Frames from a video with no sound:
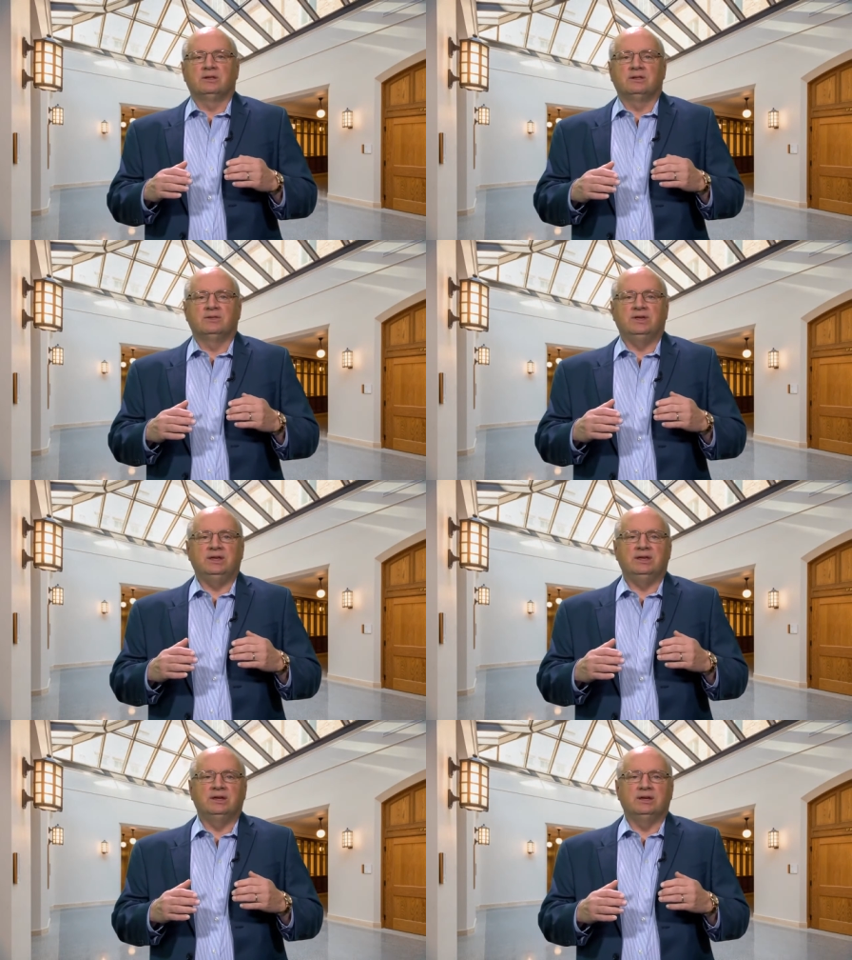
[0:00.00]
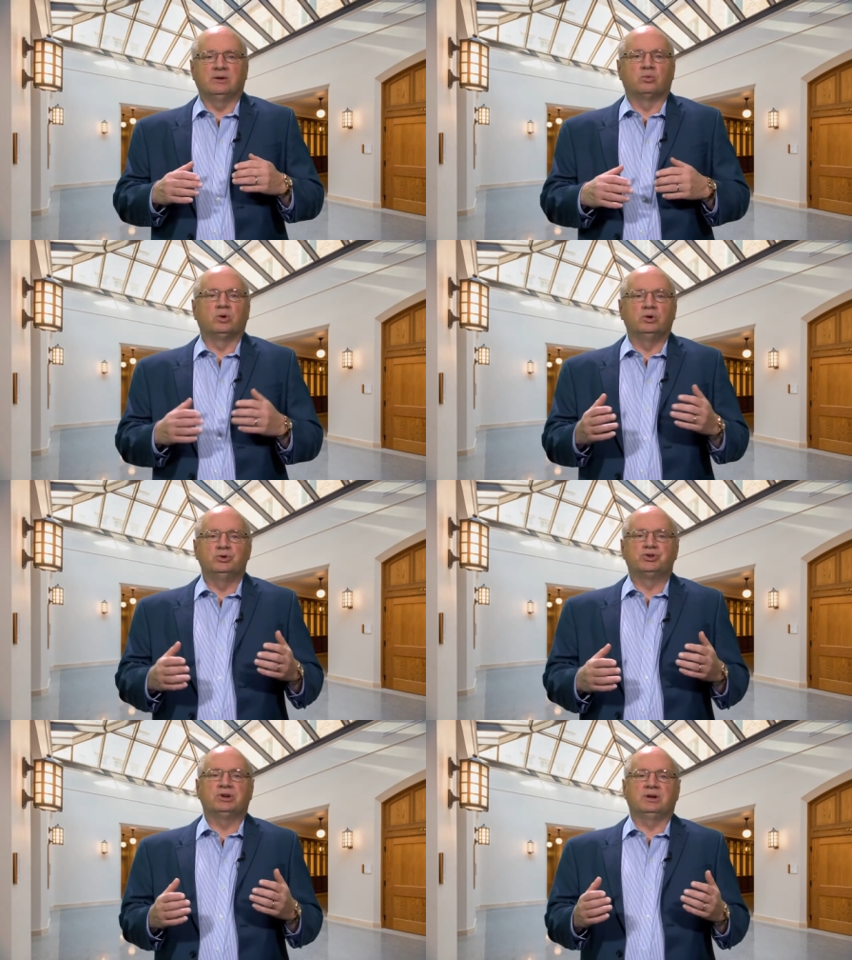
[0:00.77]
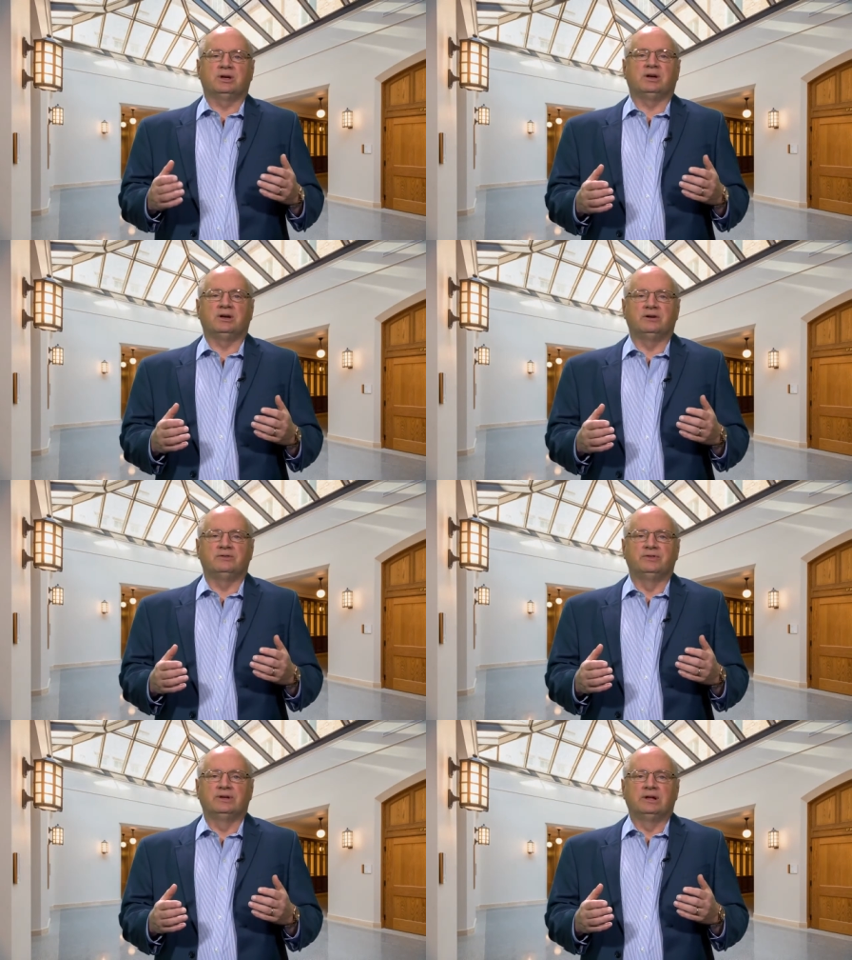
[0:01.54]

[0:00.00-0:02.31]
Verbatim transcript: the erosion of